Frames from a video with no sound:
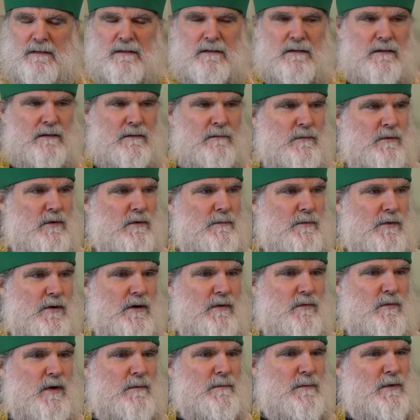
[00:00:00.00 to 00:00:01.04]
The
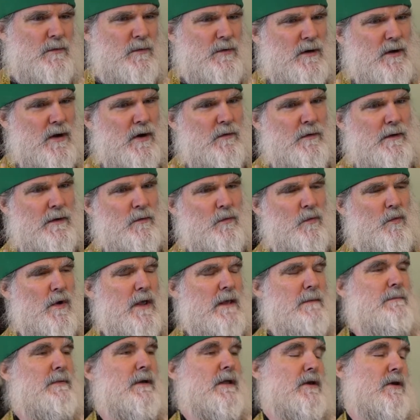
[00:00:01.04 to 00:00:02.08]
myrrh-bearing women were going,
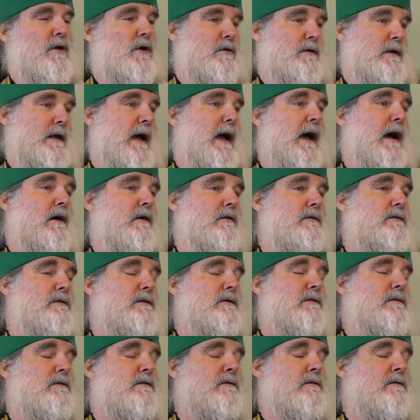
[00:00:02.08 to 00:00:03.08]
weeping no doubt,